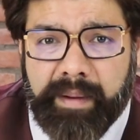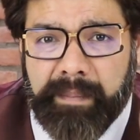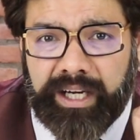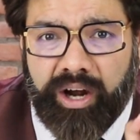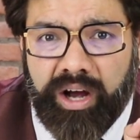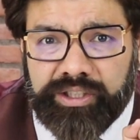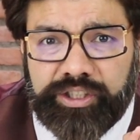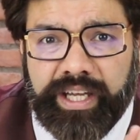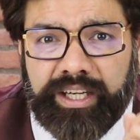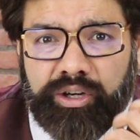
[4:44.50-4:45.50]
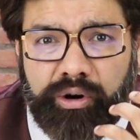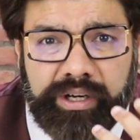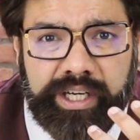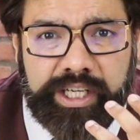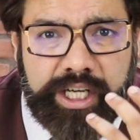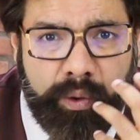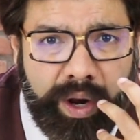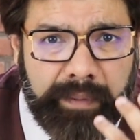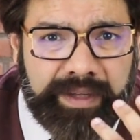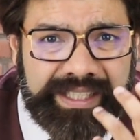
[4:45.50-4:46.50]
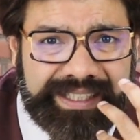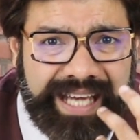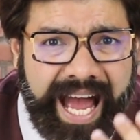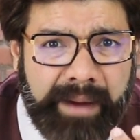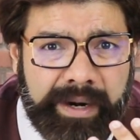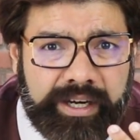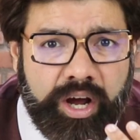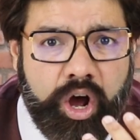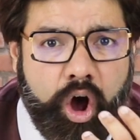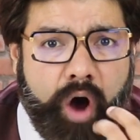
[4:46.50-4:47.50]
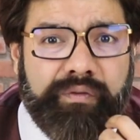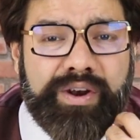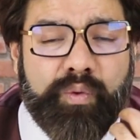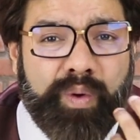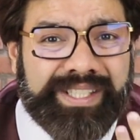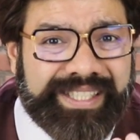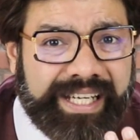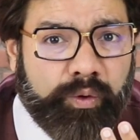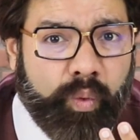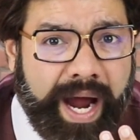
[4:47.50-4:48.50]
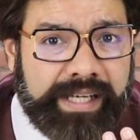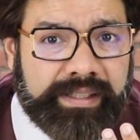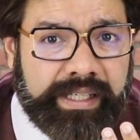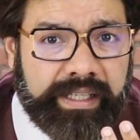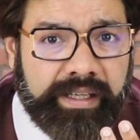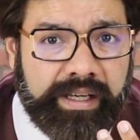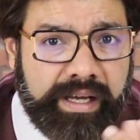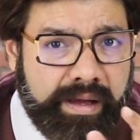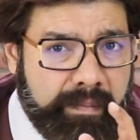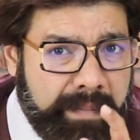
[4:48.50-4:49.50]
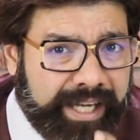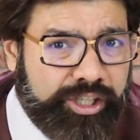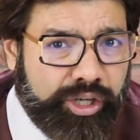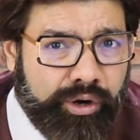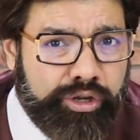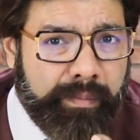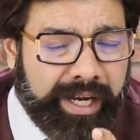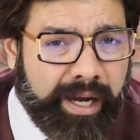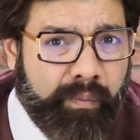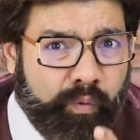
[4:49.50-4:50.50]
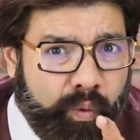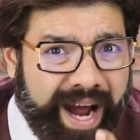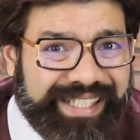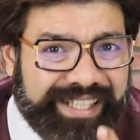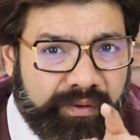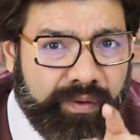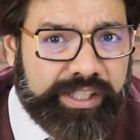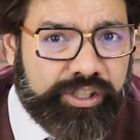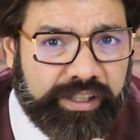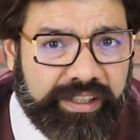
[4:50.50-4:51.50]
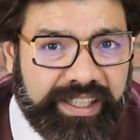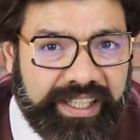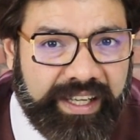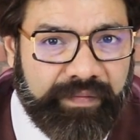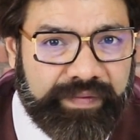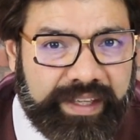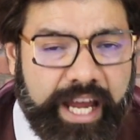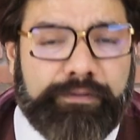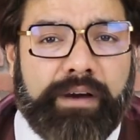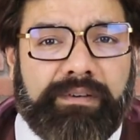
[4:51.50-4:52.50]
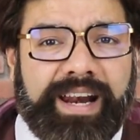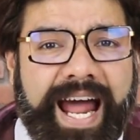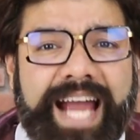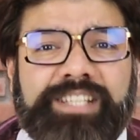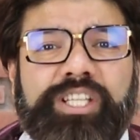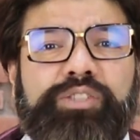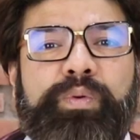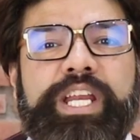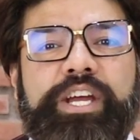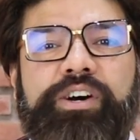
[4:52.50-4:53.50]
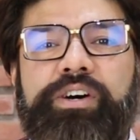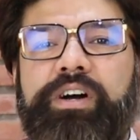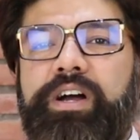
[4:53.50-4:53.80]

because they couldn't develop this habit of investing wisely. Make sure you become wise investor. If you have liked this video,